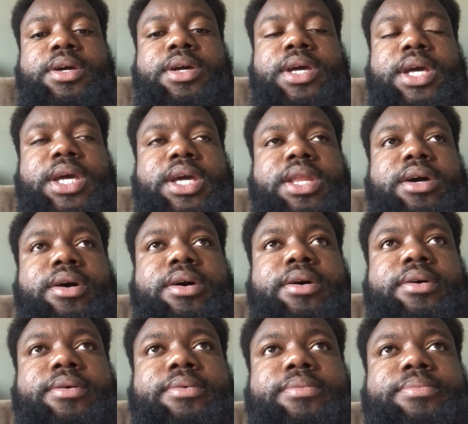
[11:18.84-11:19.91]

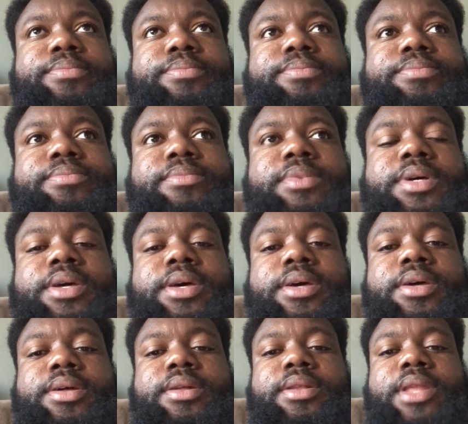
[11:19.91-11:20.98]
And
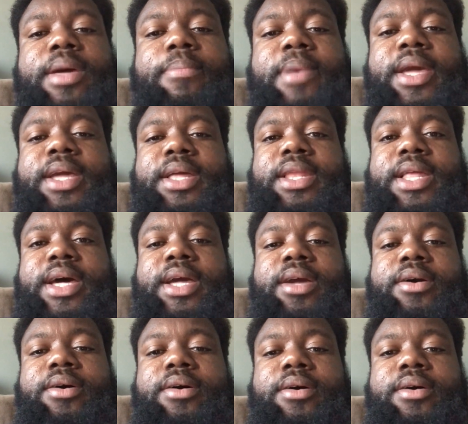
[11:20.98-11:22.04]
they make it like
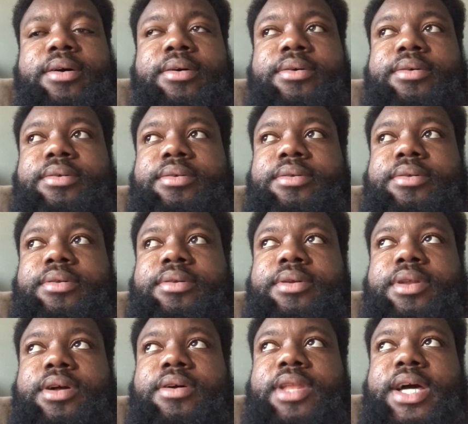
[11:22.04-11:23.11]

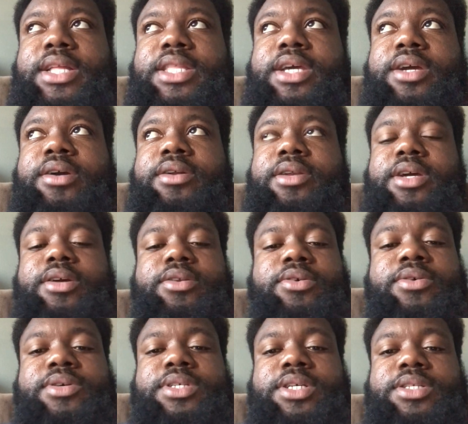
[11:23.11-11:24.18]
like they're
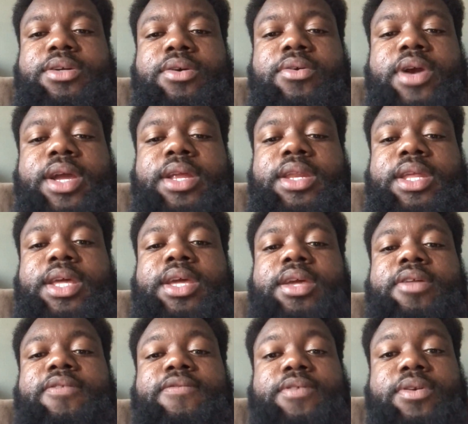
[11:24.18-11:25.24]
doing such a great
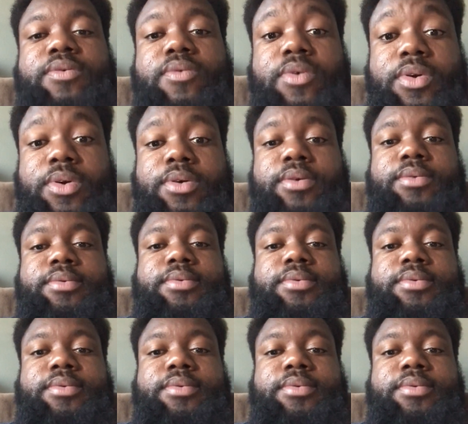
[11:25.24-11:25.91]
deed for the world.